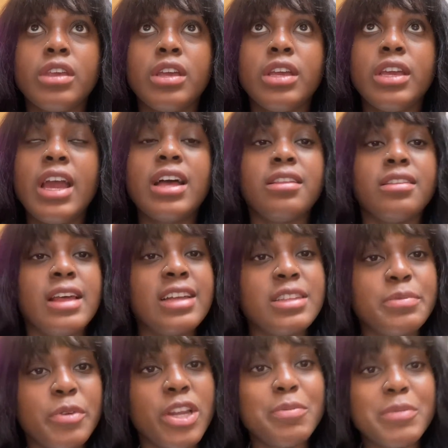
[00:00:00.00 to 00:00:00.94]
yeah, that's
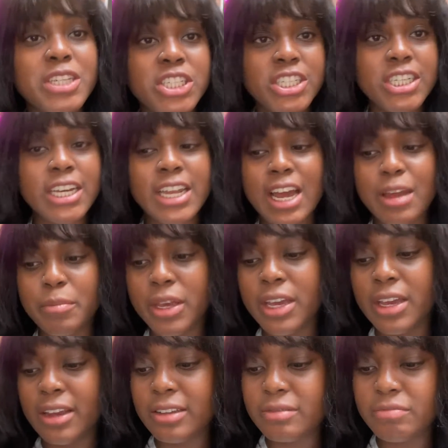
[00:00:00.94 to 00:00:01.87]
pretty much it. I
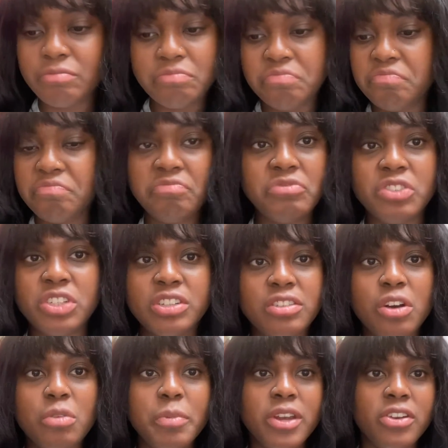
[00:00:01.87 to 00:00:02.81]
mean, just
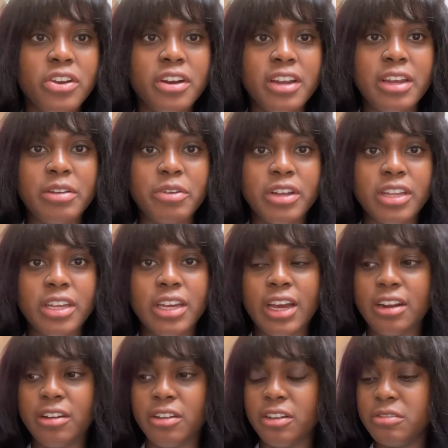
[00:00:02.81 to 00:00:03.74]
don't be dirty, really. I
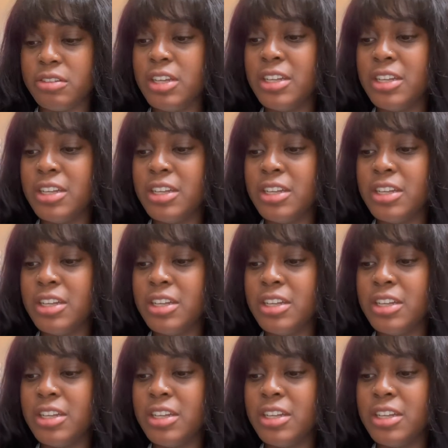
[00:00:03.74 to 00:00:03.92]
don't know.